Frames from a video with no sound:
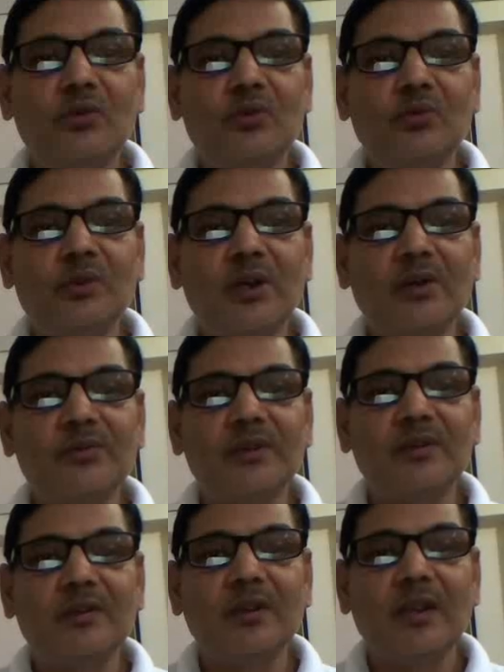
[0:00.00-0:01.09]

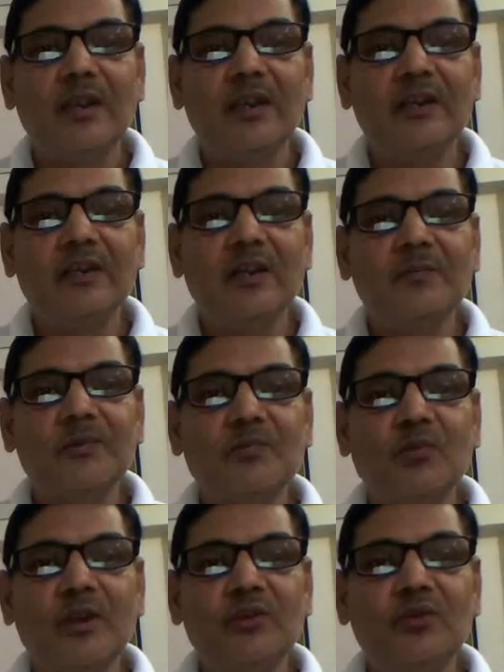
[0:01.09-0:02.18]
2000. It comes
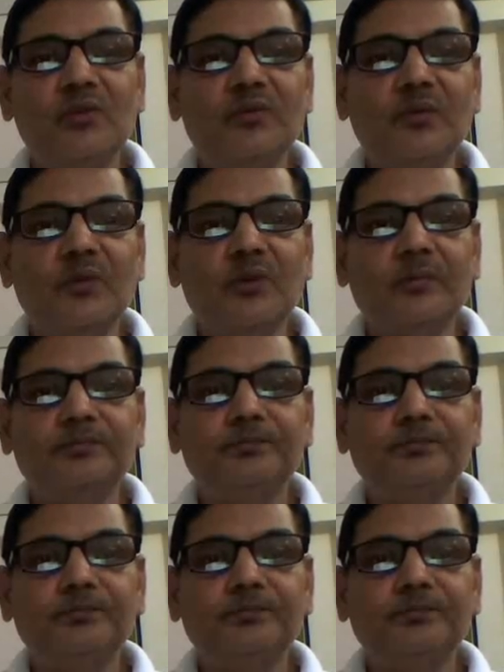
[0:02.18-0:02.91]
0.24